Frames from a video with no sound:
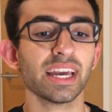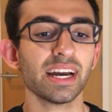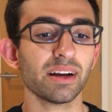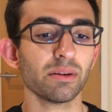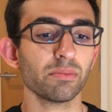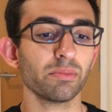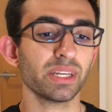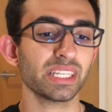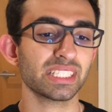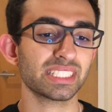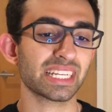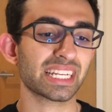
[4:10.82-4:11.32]

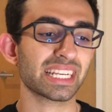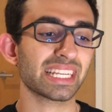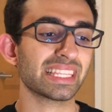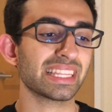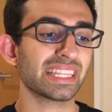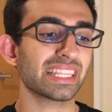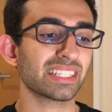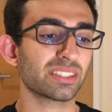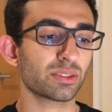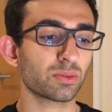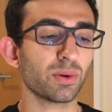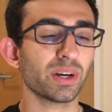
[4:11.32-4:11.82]
basically
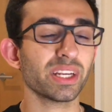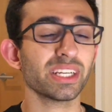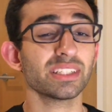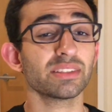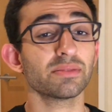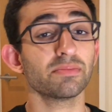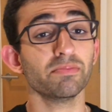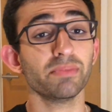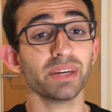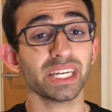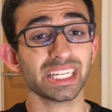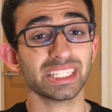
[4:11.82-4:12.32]
this one is
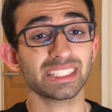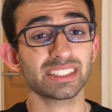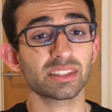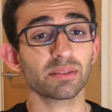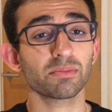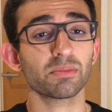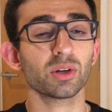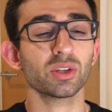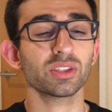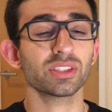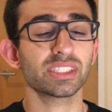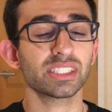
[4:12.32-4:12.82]
based
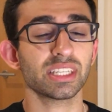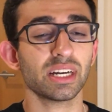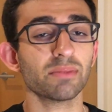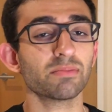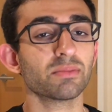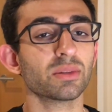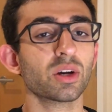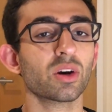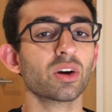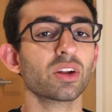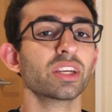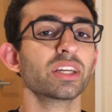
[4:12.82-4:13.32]
upon some
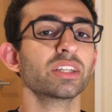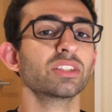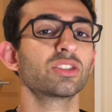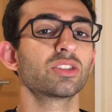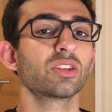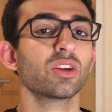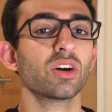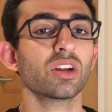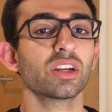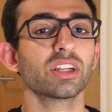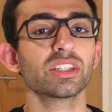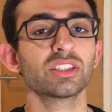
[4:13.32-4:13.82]

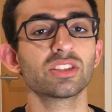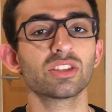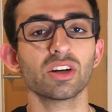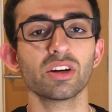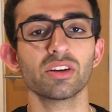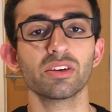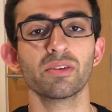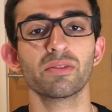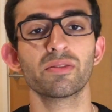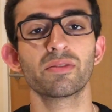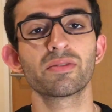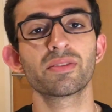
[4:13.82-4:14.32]
knowledge
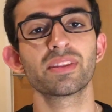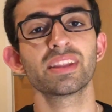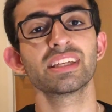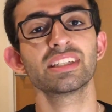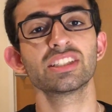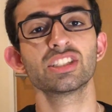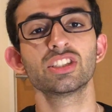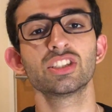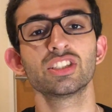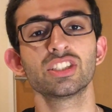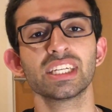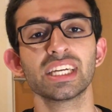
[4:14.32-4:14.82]
of the
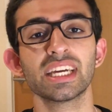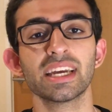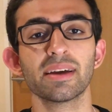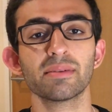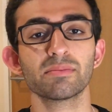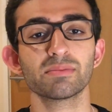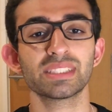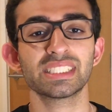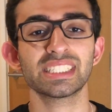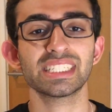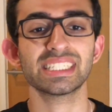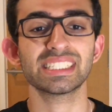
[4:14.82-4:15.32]

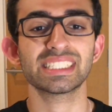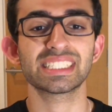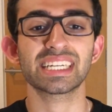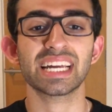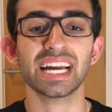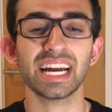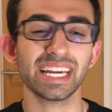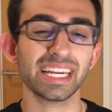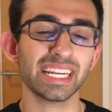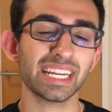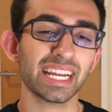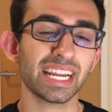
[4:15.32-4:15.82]
GMC's
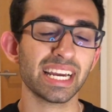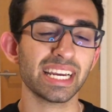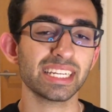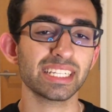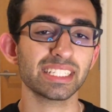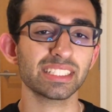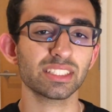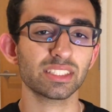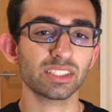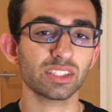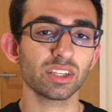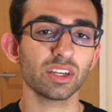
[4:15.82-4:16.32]

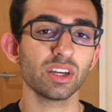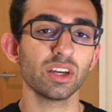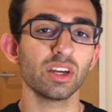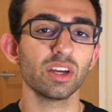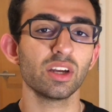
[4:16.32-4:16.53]
guidelines